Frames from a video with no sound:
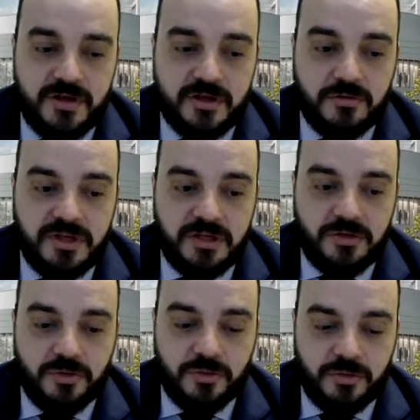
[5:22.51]
Then we need
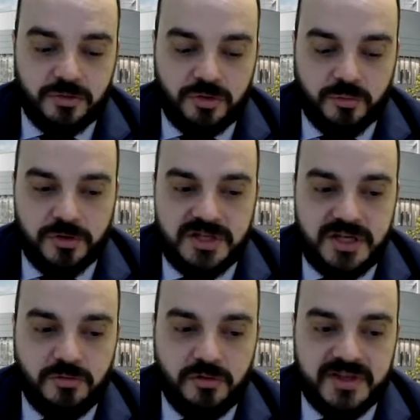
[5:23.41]
to
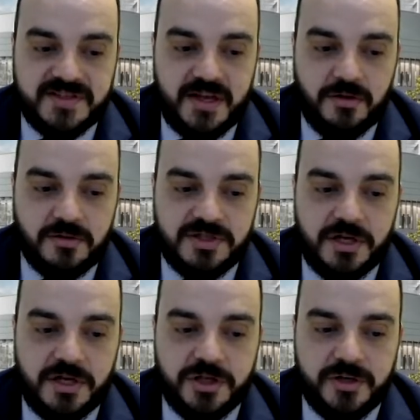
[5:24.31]
proceed with a second
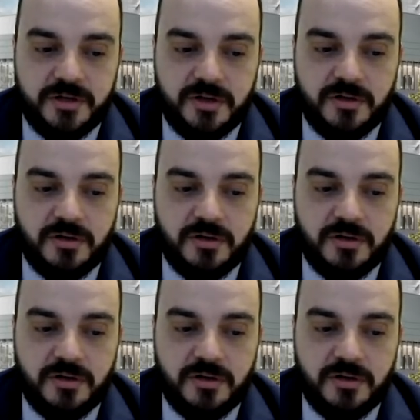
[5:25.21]
surgery